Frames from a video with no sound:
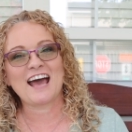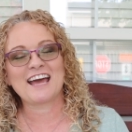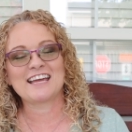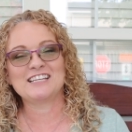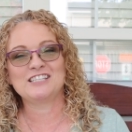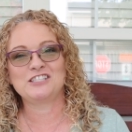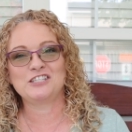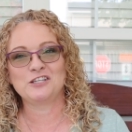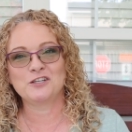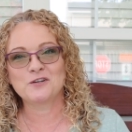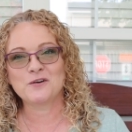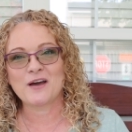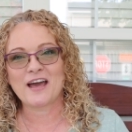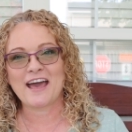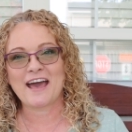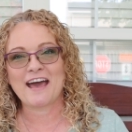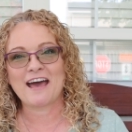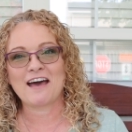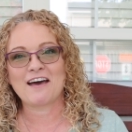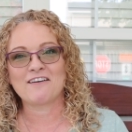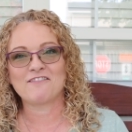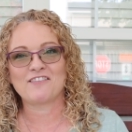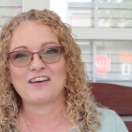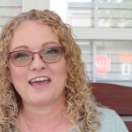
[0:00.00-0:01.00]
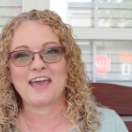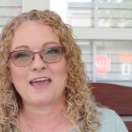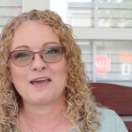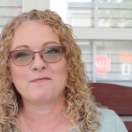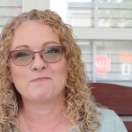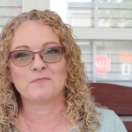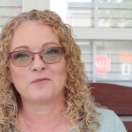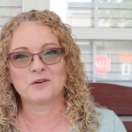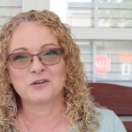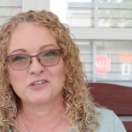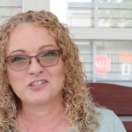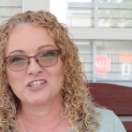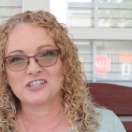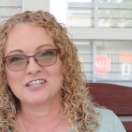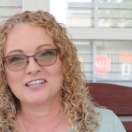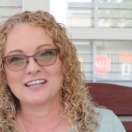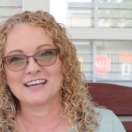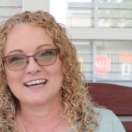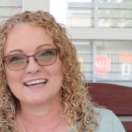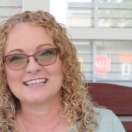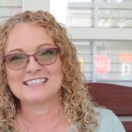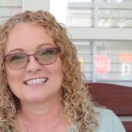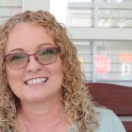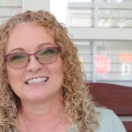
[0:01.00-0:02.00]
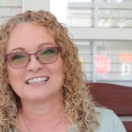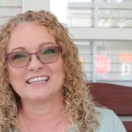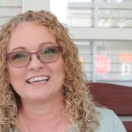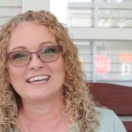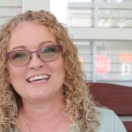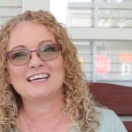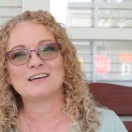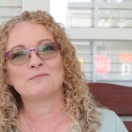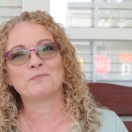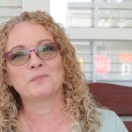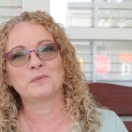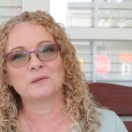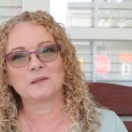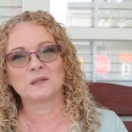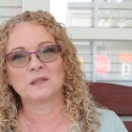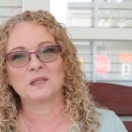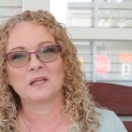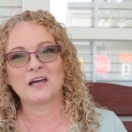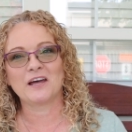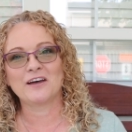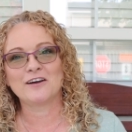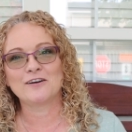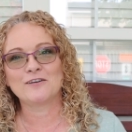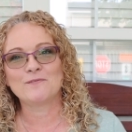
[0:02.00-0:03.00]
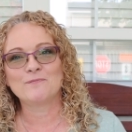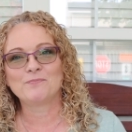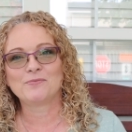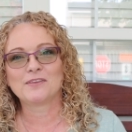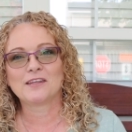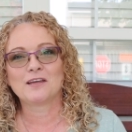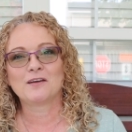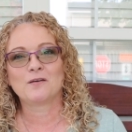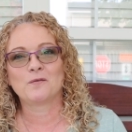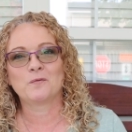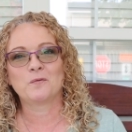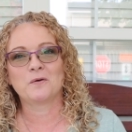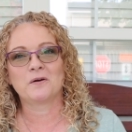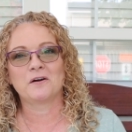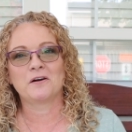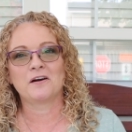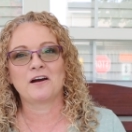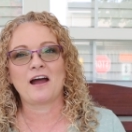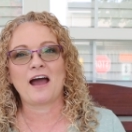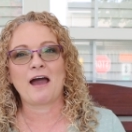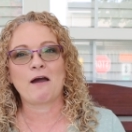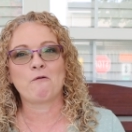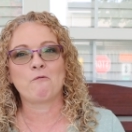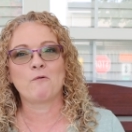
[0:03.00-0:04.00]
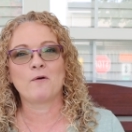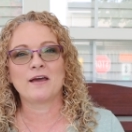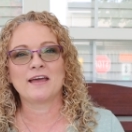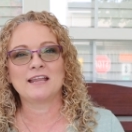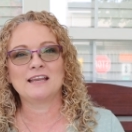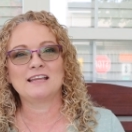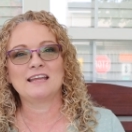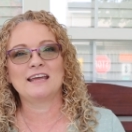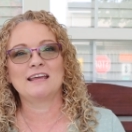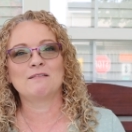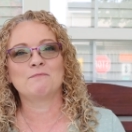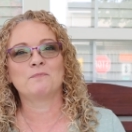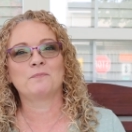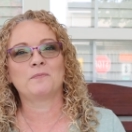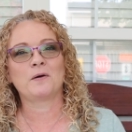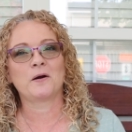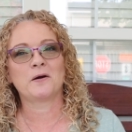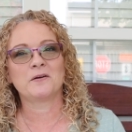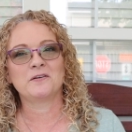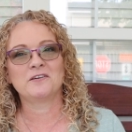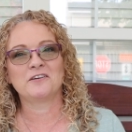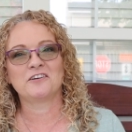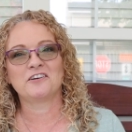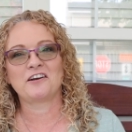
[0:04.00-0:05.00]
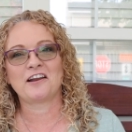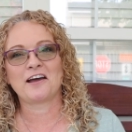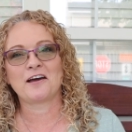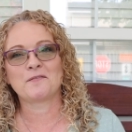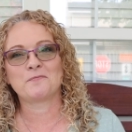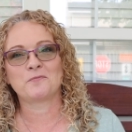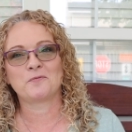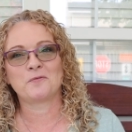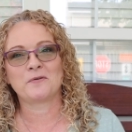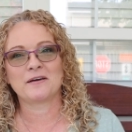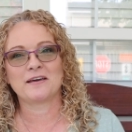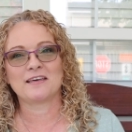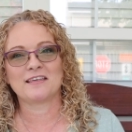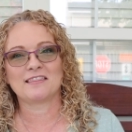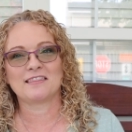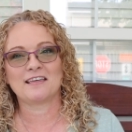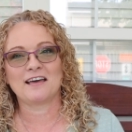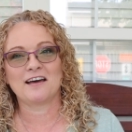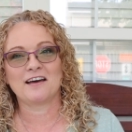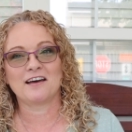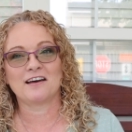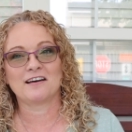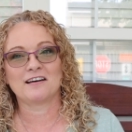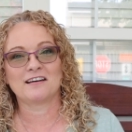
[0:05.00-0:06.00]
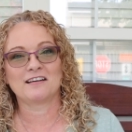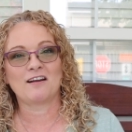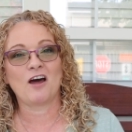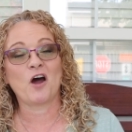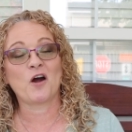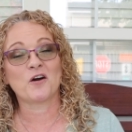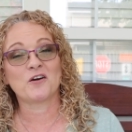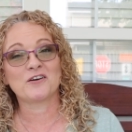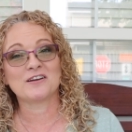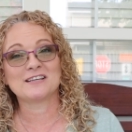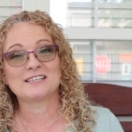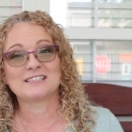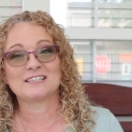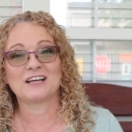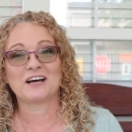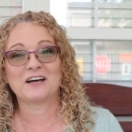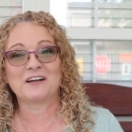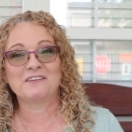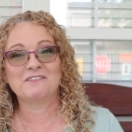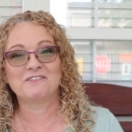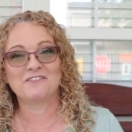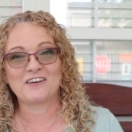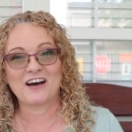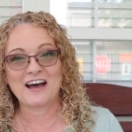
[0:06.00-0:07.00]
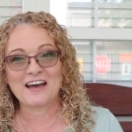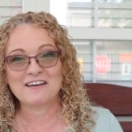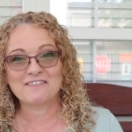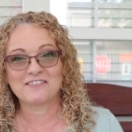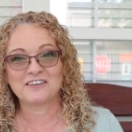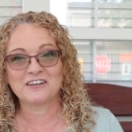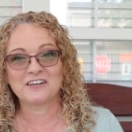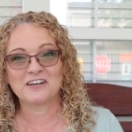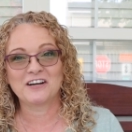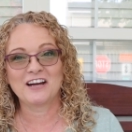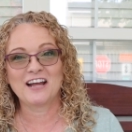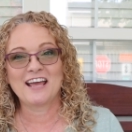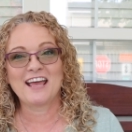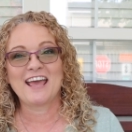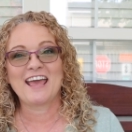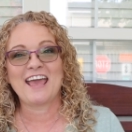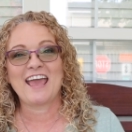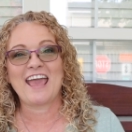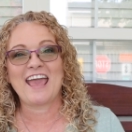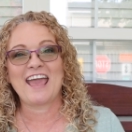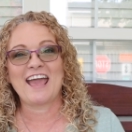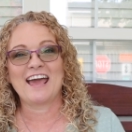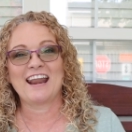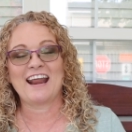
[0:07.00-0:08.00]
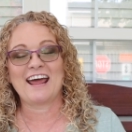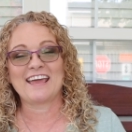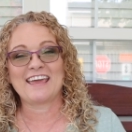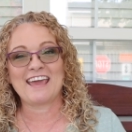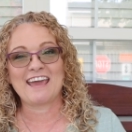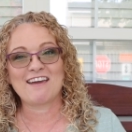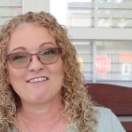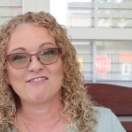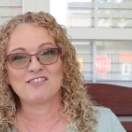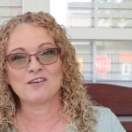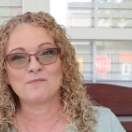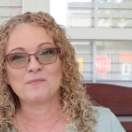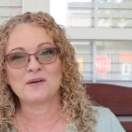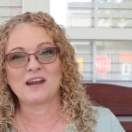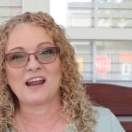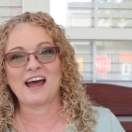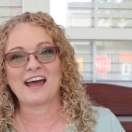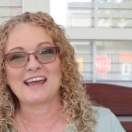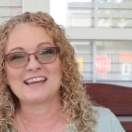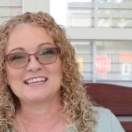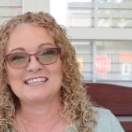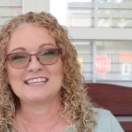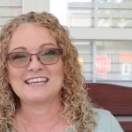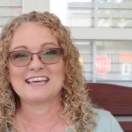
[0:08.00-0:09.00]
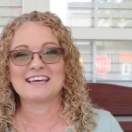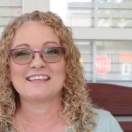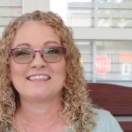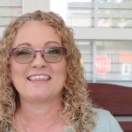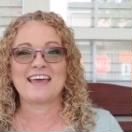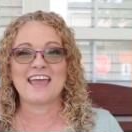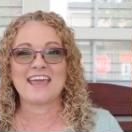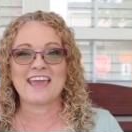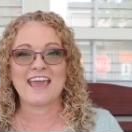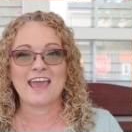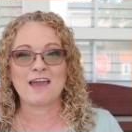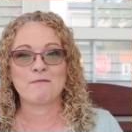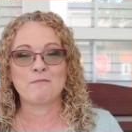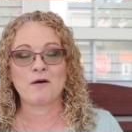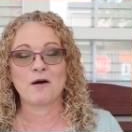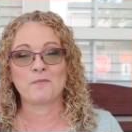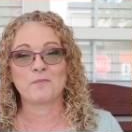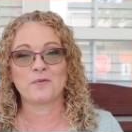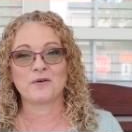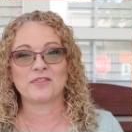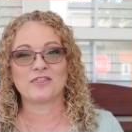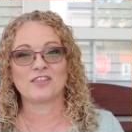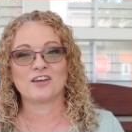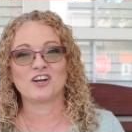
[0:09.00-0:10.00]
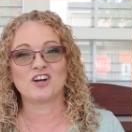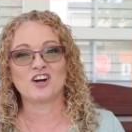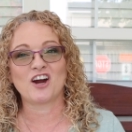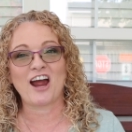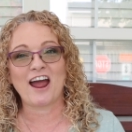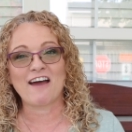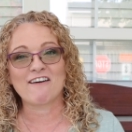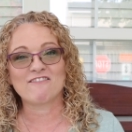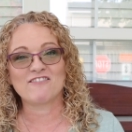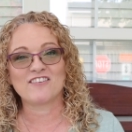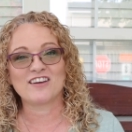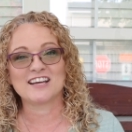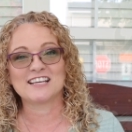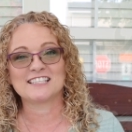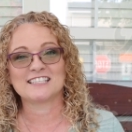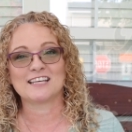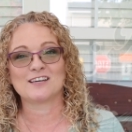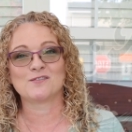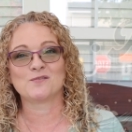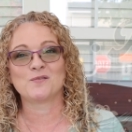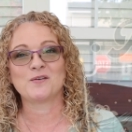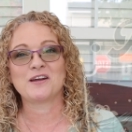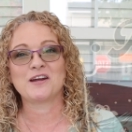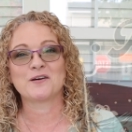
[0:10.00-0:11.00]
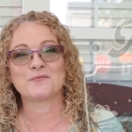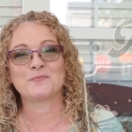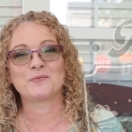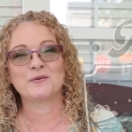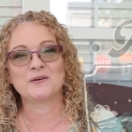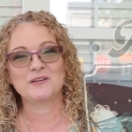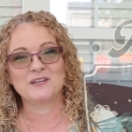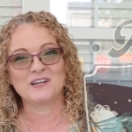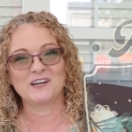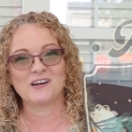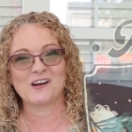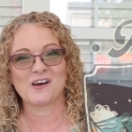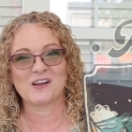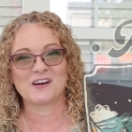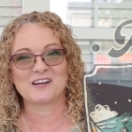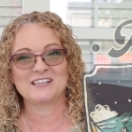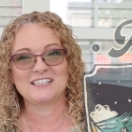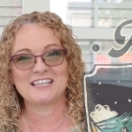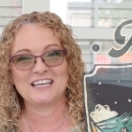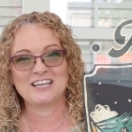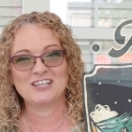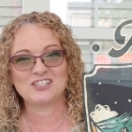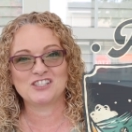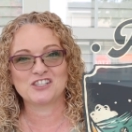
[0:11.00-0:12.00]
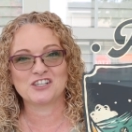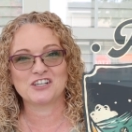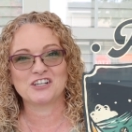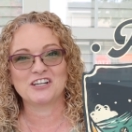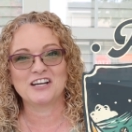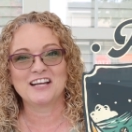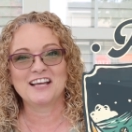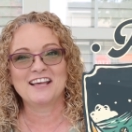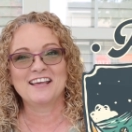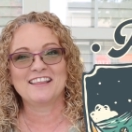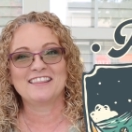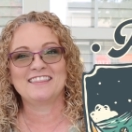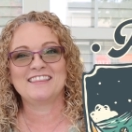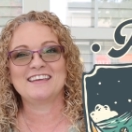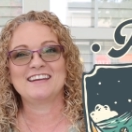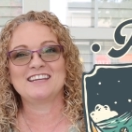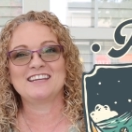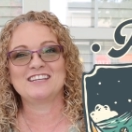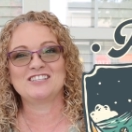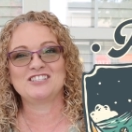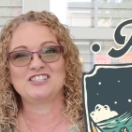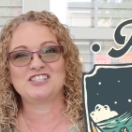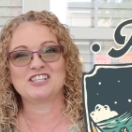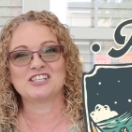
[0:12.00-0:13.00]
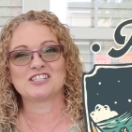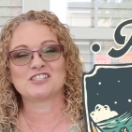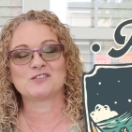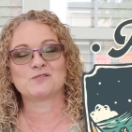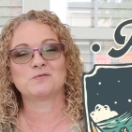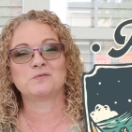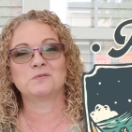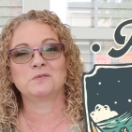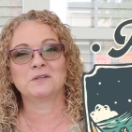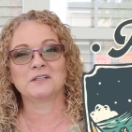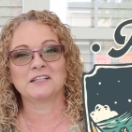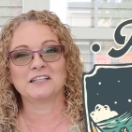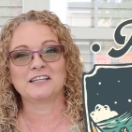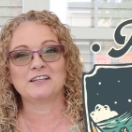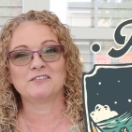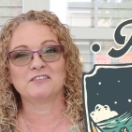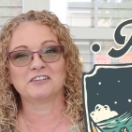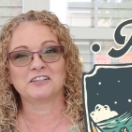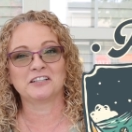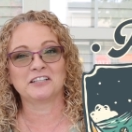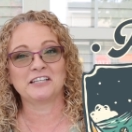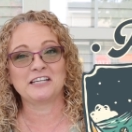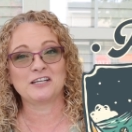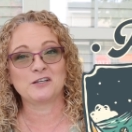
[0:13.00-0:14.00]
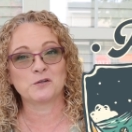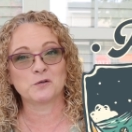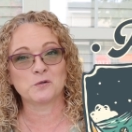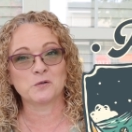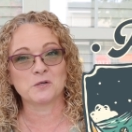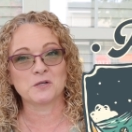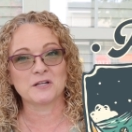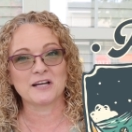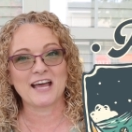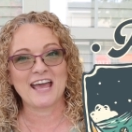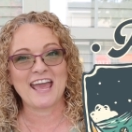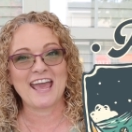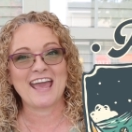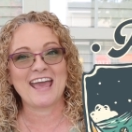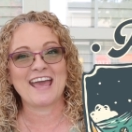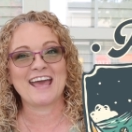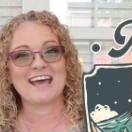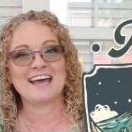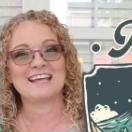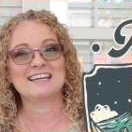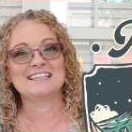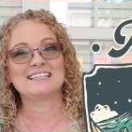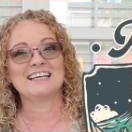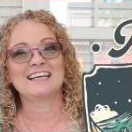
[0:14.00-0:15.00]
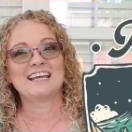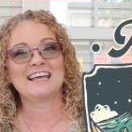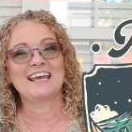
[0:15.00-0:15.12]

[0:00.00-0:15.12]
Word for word: I do have a merchandise link below where I went and partnered up with an uh, artist on Fiverr and I gave them an idea. They came up with the graphics and we are putting it on a t-shirt that is just really, really cool. And